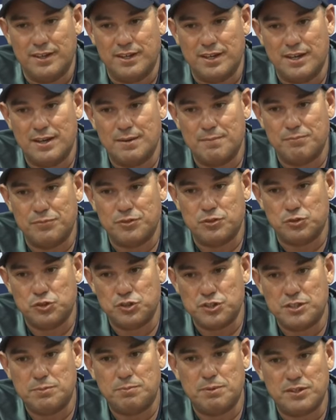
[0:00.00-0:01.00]
Um, so it
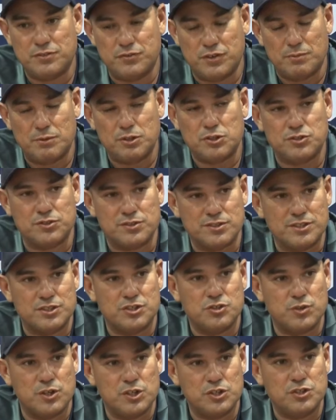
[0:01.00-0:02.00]
just depends very much on the
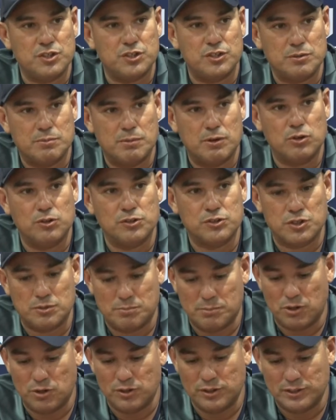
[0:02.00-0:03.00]
situation and the bowlers that are
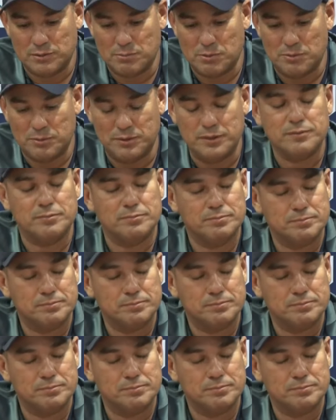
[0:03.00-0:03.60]
bowling at the moment.